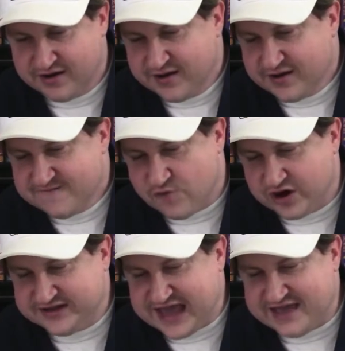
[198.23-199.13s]

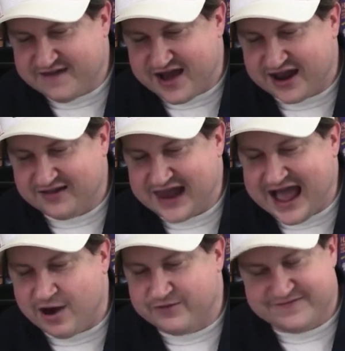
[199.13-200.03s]
Ford gave out a
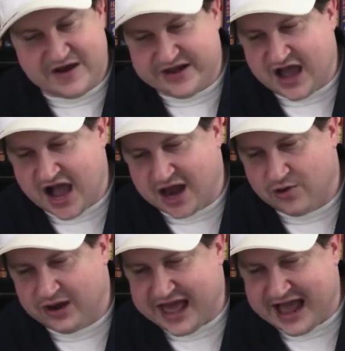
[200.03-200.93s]
loud, very
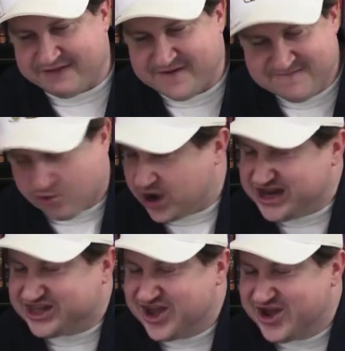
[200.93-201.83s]
hollow laugh.
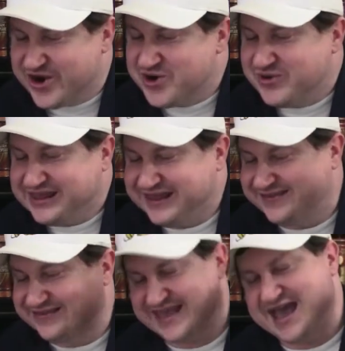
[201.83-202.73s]
"42, he
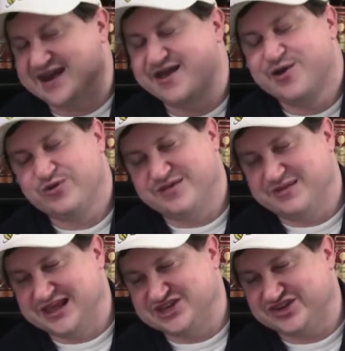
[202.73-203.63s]
said, with a
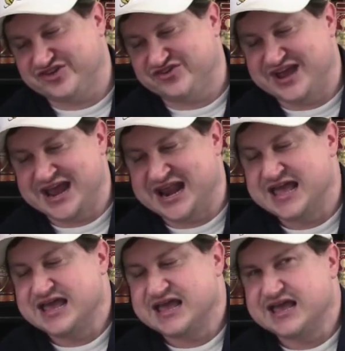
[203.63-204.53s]
malicious grin.
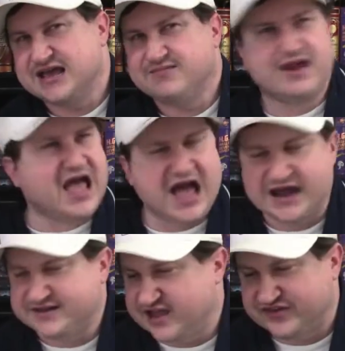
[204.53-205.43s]
"Nah,
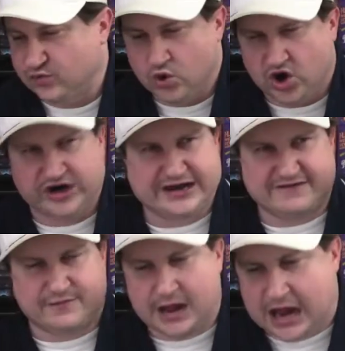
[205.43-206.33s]
it doesn't work.
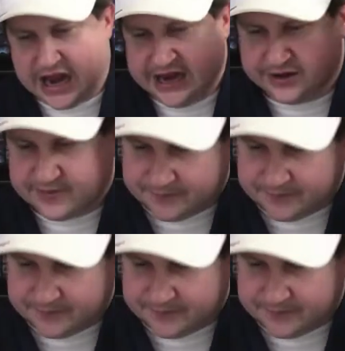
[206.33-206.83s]
Never mind."